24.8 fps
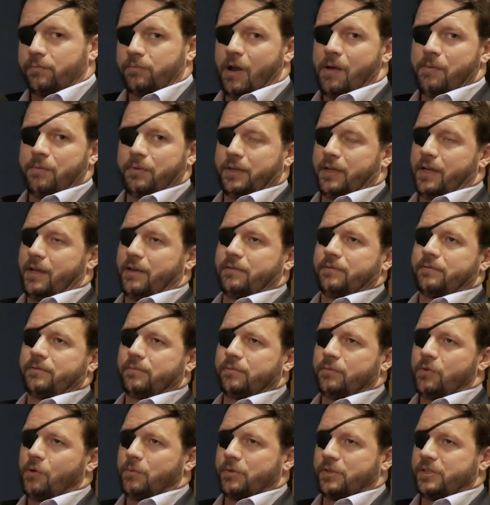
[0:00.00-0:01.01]
probably had
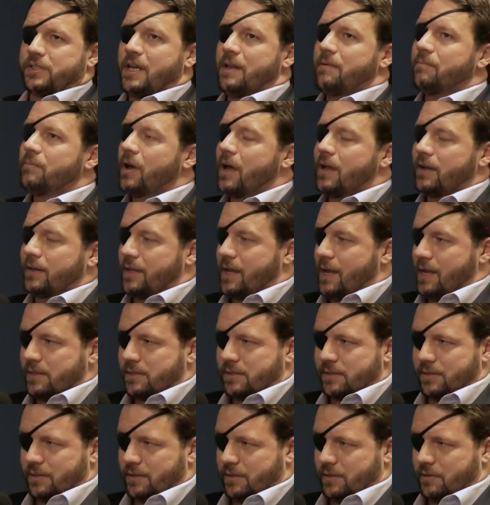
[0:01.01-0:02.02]
almost 10
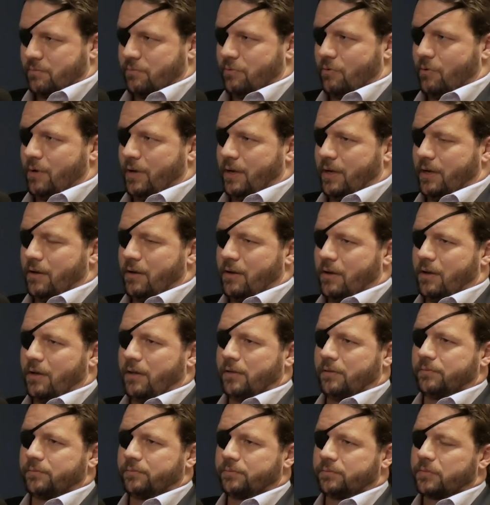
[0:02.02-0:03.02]
podcasts at this point
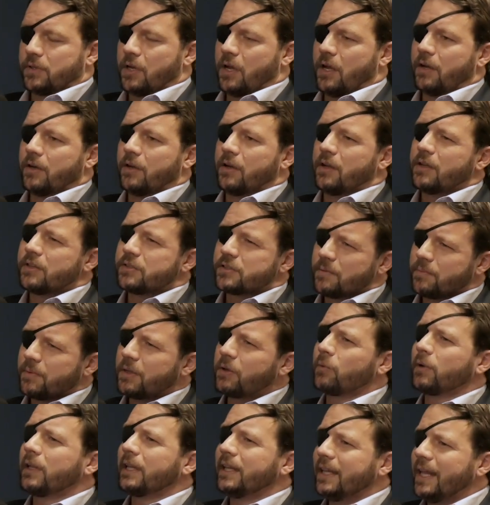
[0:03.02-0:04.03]
on
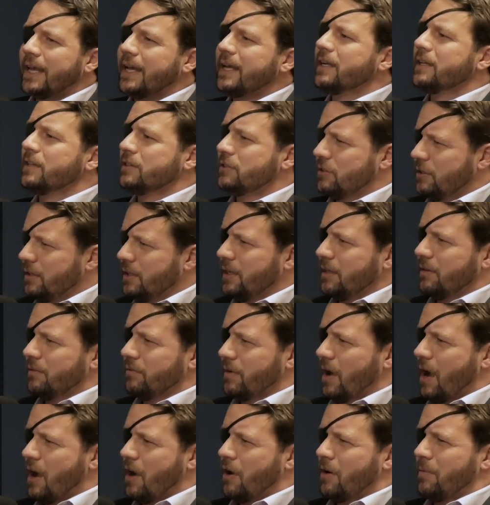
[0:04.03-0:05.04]
something related to the
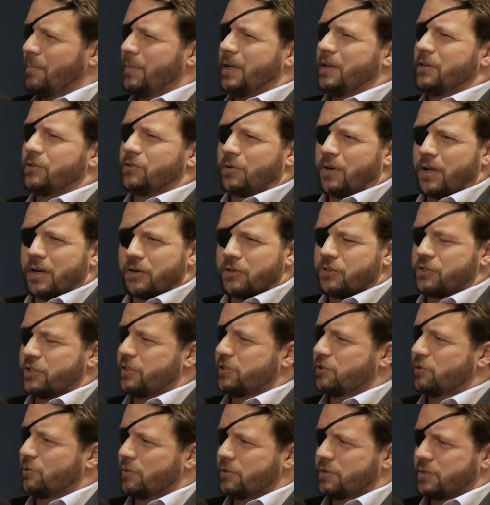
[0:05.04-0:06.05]
environment or
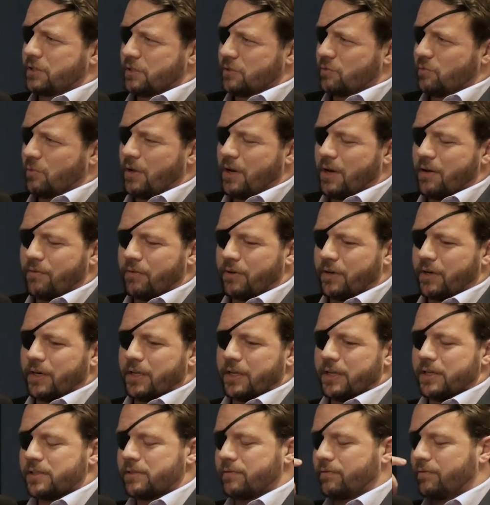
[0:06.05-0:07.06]
energy sources, whatever
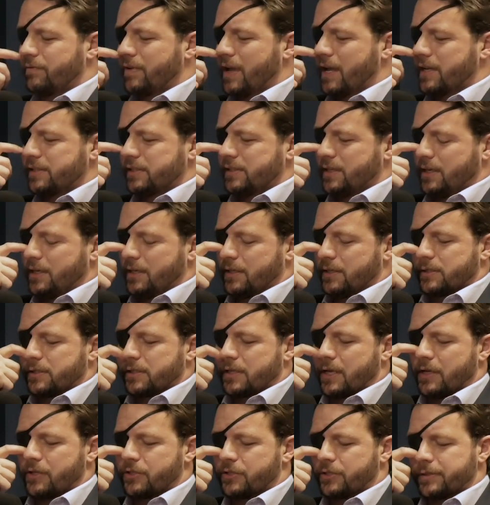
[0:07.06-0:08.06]
it is. Fascinating
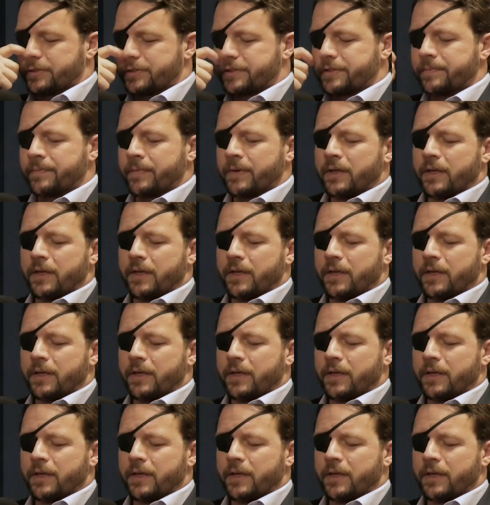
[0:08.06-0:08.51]
discussions.